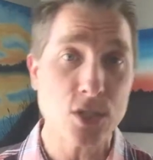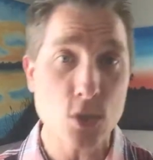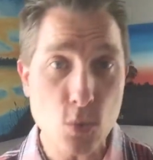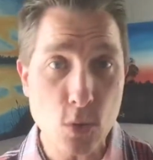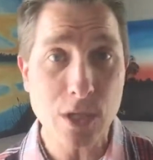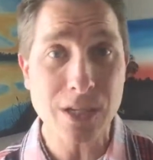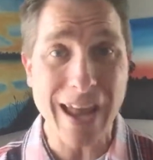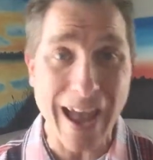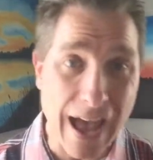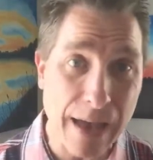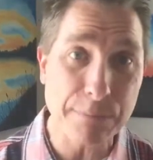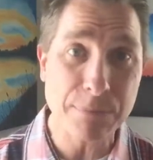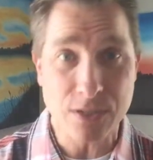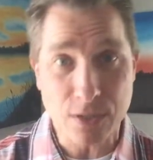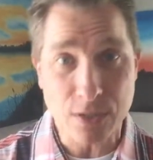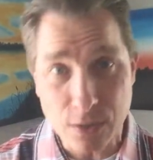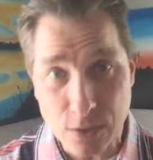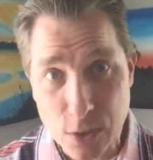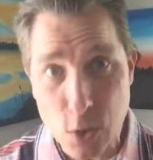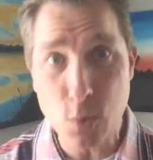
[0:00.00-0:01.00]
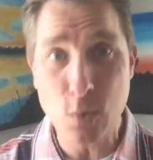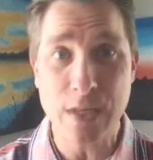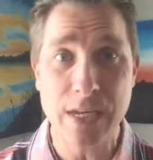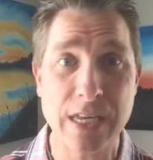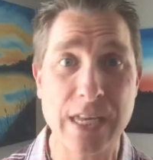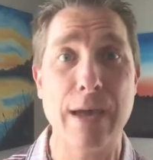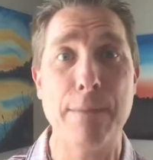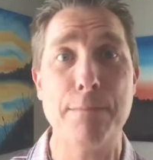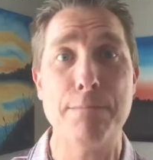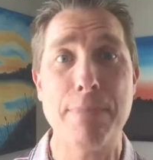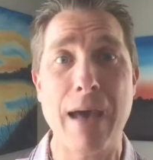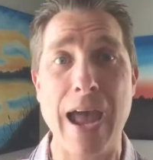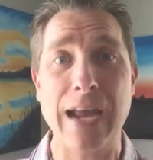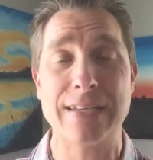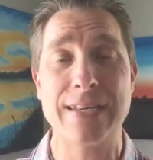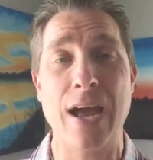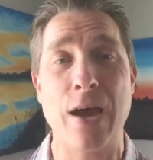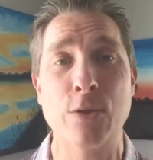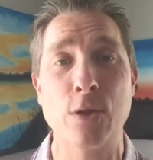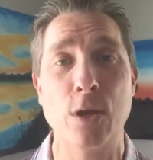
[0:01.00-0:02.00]
You could absolutely get back
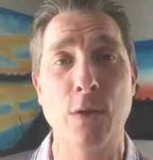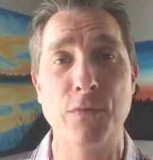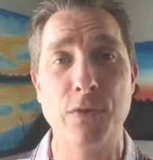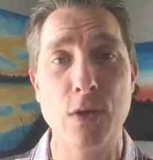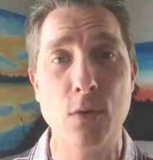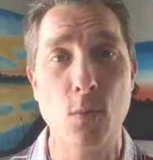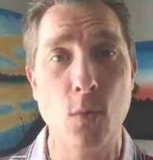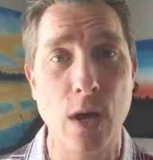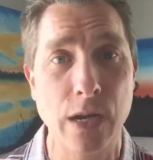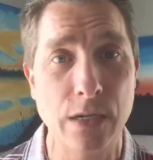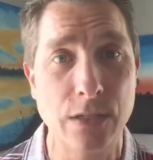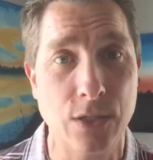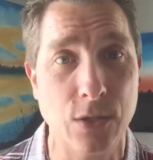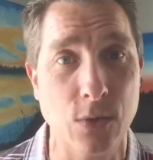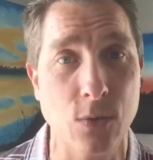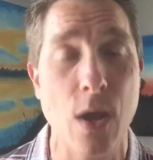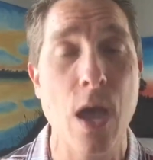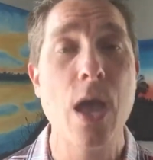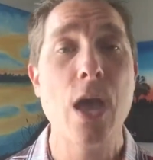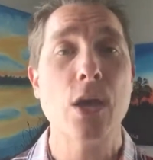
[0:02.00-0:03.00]
down there if you wanted to.